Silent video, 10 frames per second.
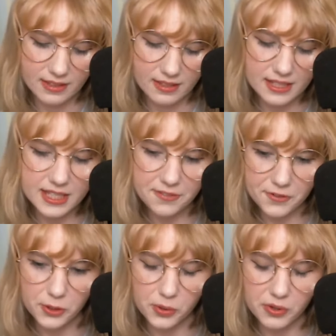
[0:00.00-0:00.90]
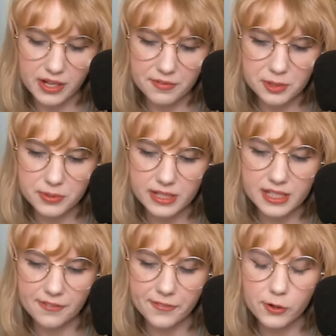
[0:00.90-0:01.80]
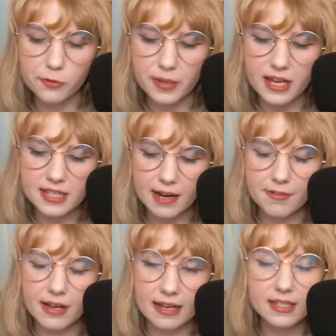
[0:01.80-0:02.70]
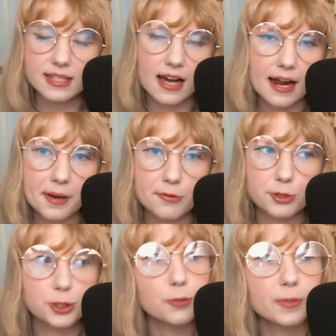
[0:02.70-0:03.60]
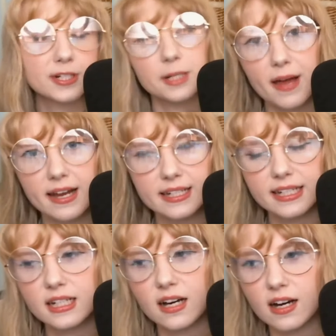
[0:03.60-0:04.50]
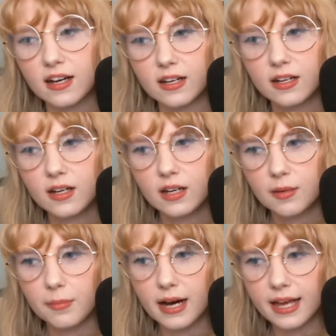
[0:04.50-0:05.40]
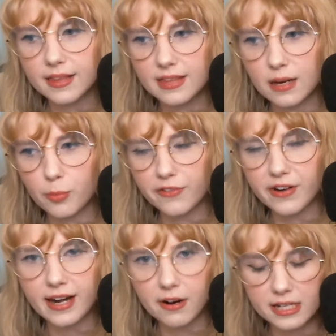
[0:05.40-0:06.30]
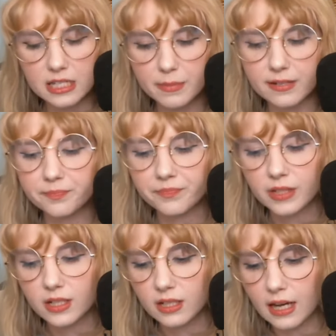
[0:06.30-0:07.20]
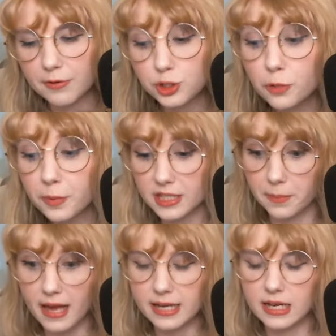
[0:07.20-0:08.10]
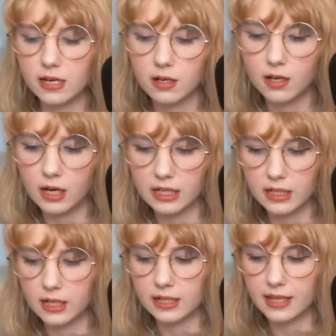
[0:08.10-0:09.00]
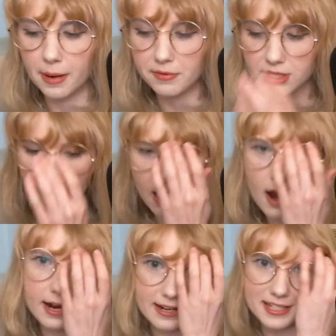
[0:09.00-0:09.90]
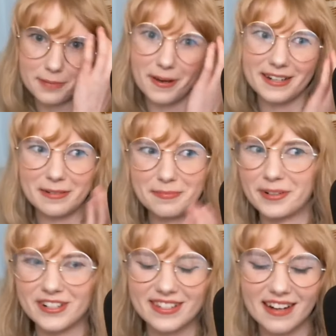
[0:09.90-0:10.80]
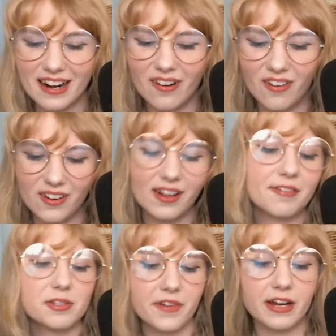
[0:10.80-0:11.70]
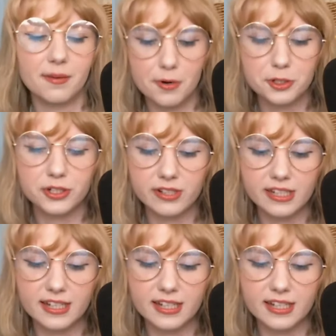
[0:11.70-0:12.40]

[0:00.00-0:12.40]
difficult. It was really difficult because at the time, I was super dependent on my then boyfriend, now husband. I was super dependent on them. I was not an independent person at all. I was very emotionally